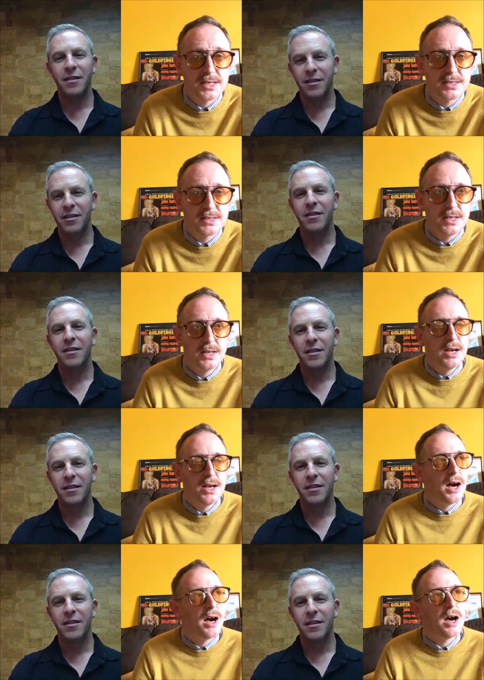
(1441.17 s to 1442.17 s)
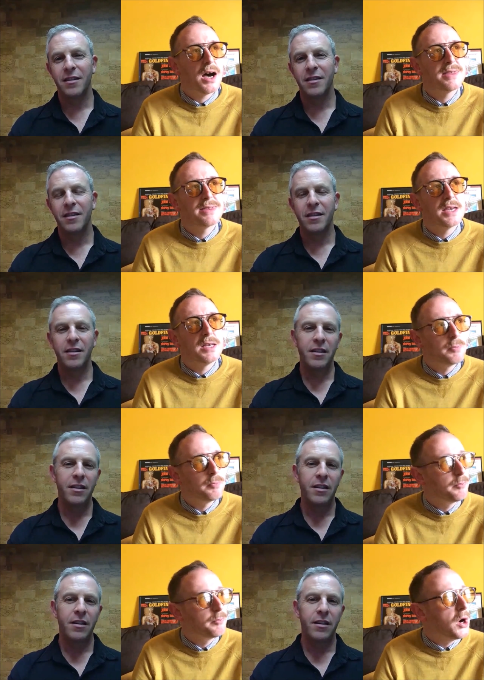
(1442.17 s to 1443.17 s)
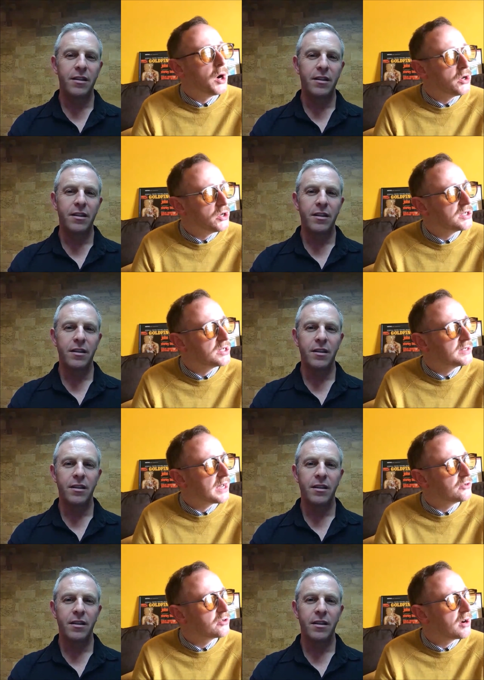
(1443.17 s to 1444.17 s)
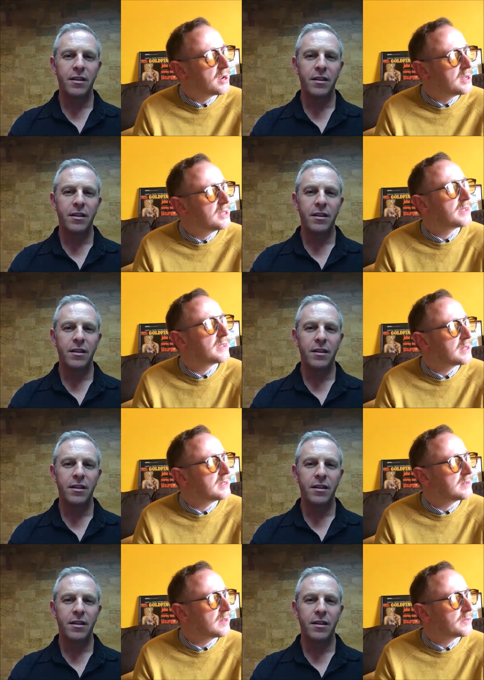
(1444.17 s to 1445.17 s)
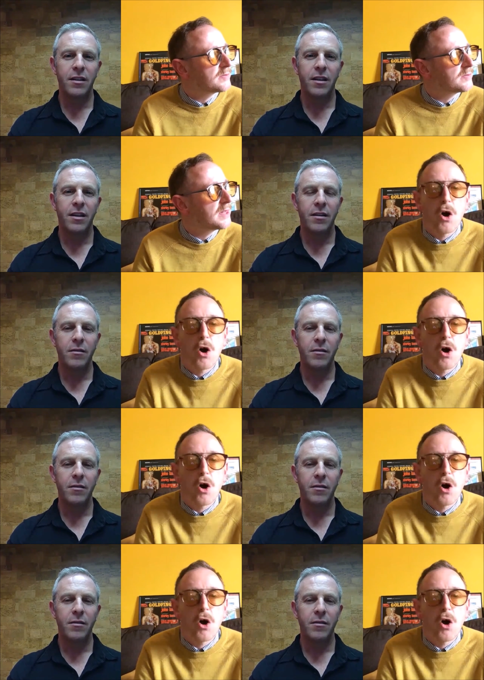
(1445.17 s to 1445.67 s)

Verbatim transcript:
Speaker 1: kid. Uh, I think Bond and Daniel Craig, they're, they're